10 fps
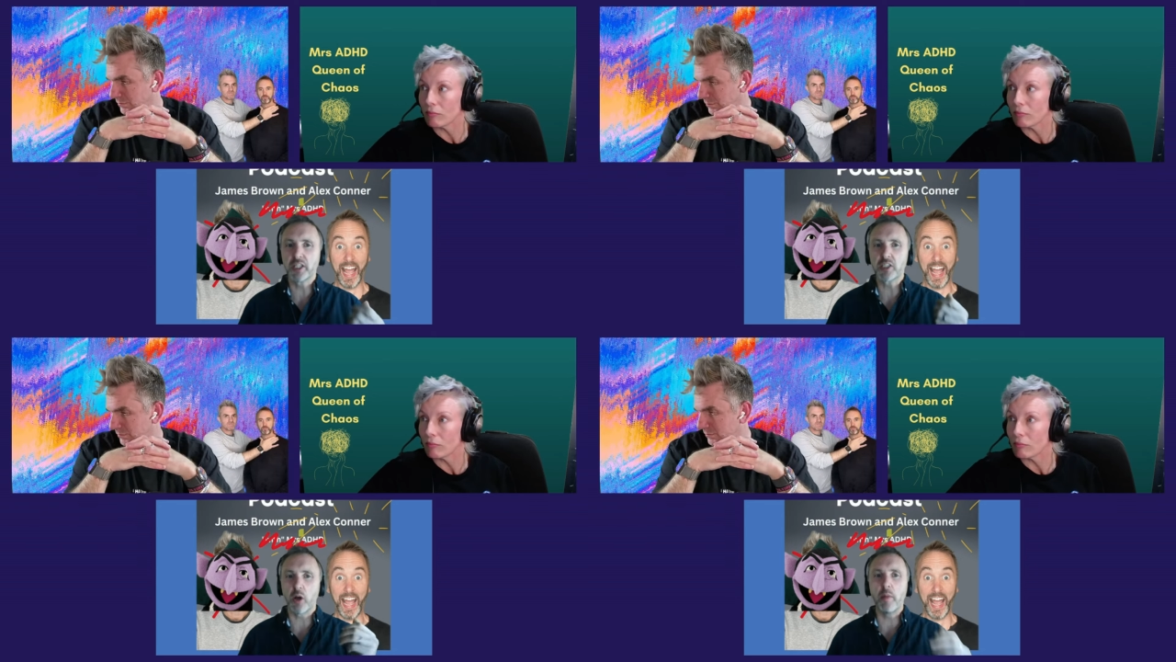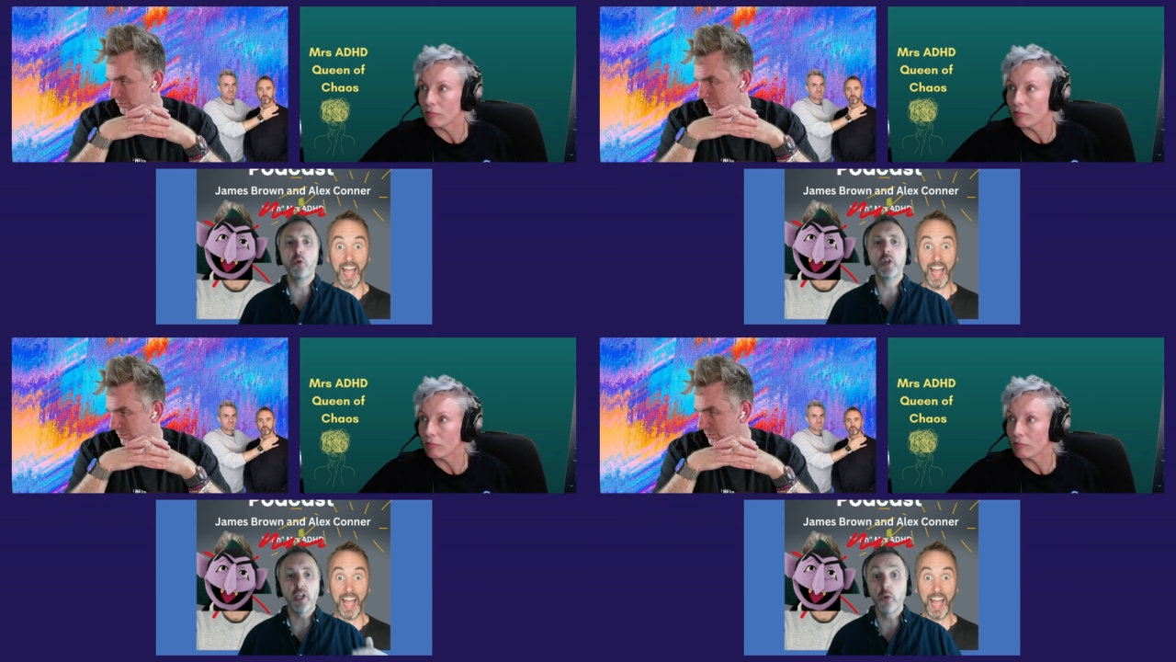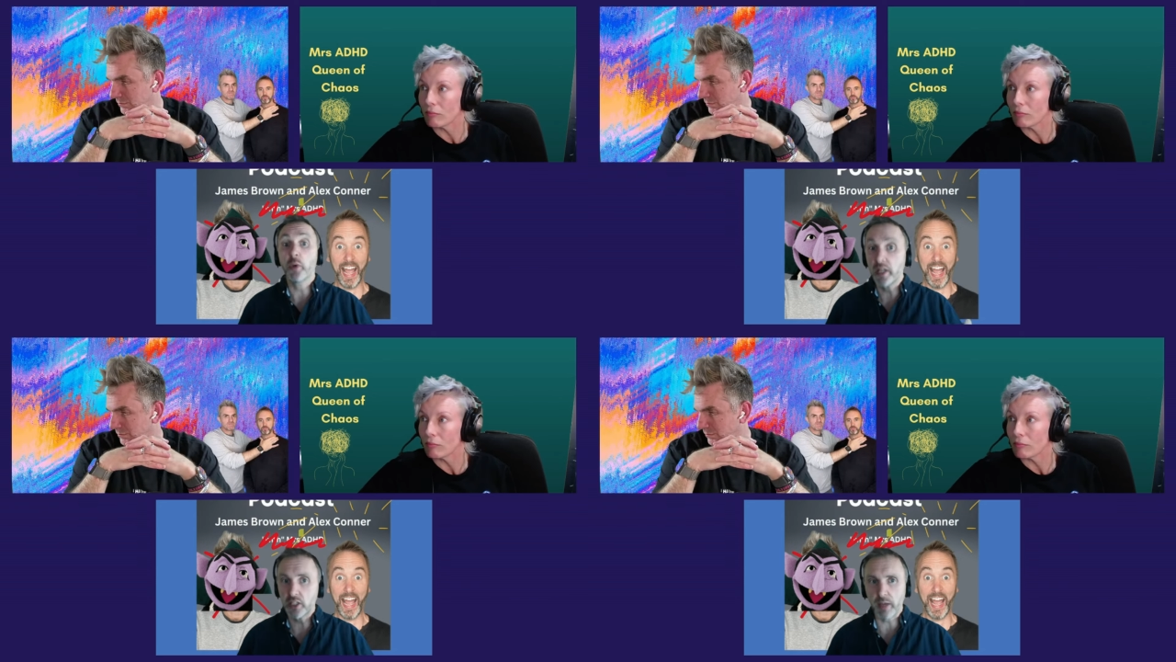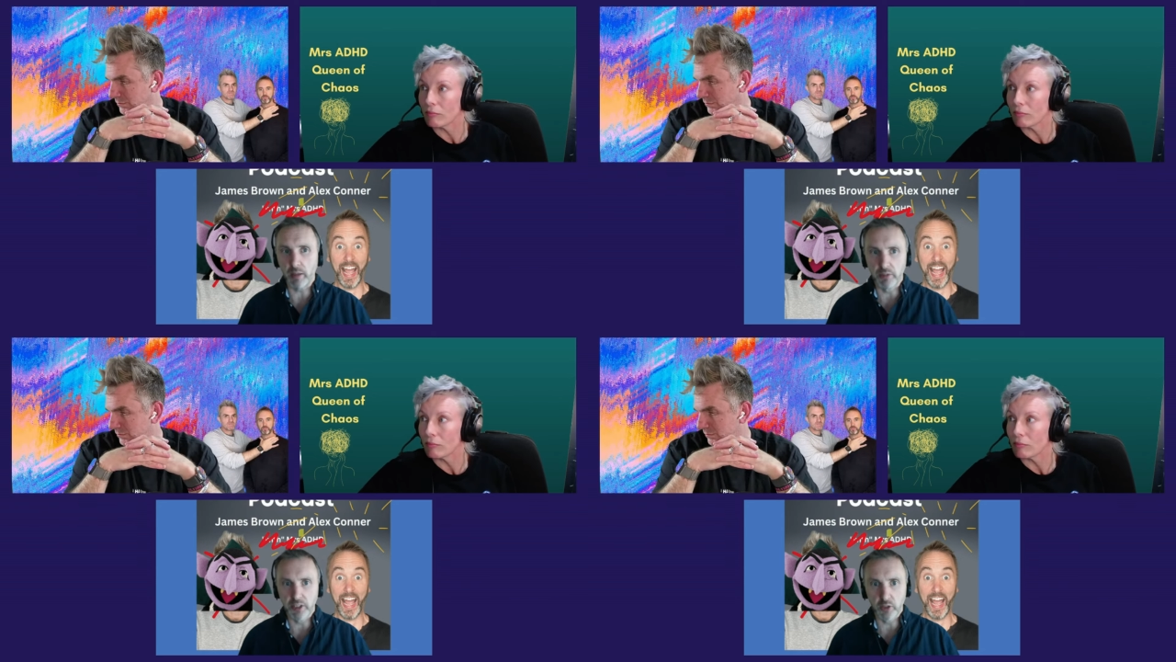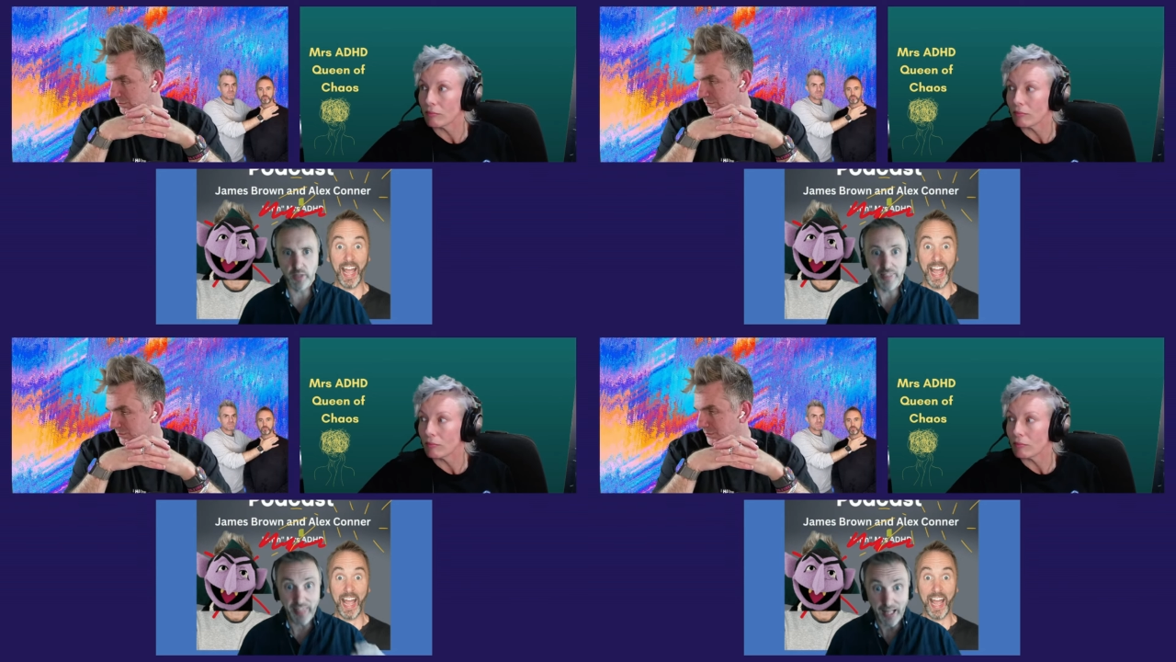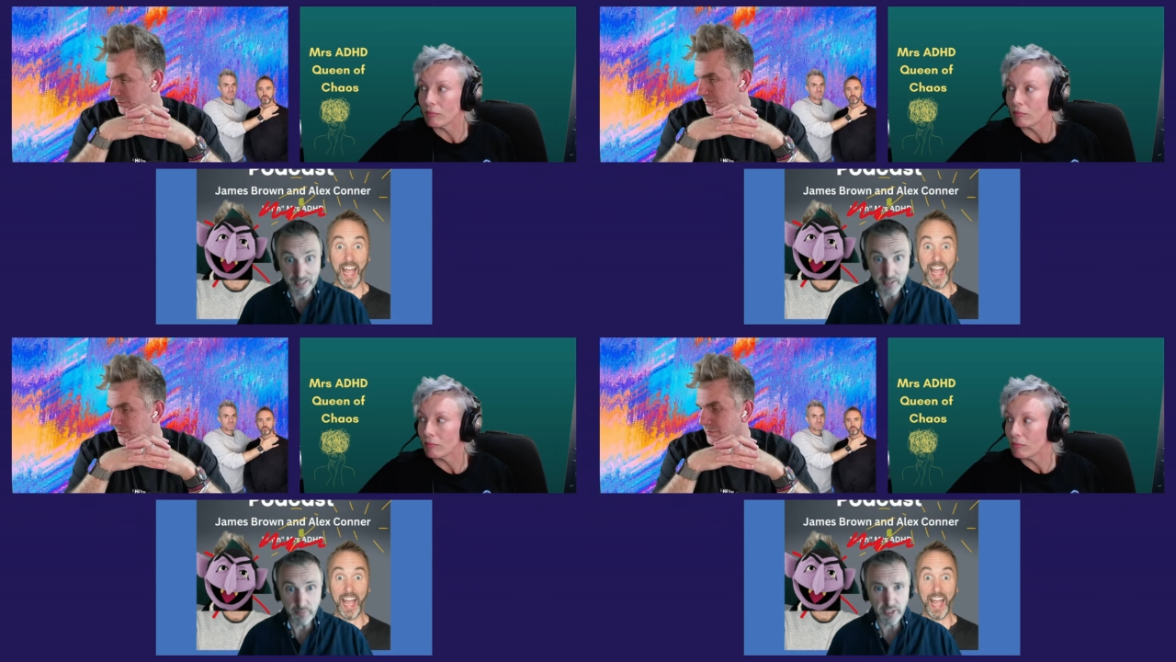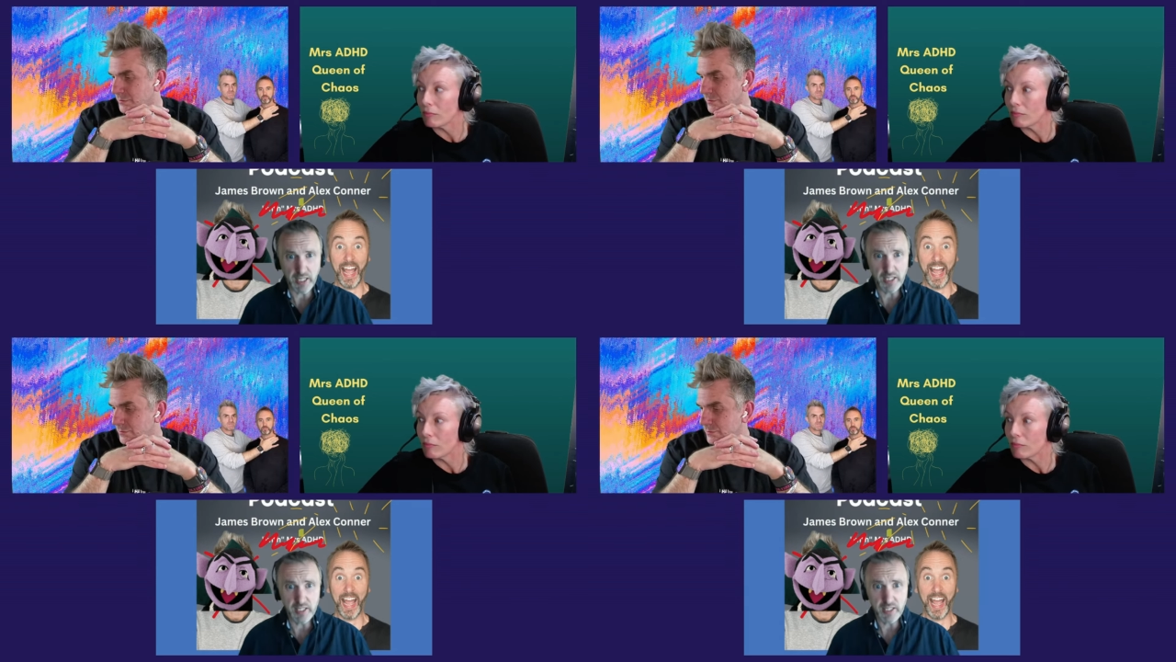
Speaker 1: so I'm only going to be able to do that. That's the mistake.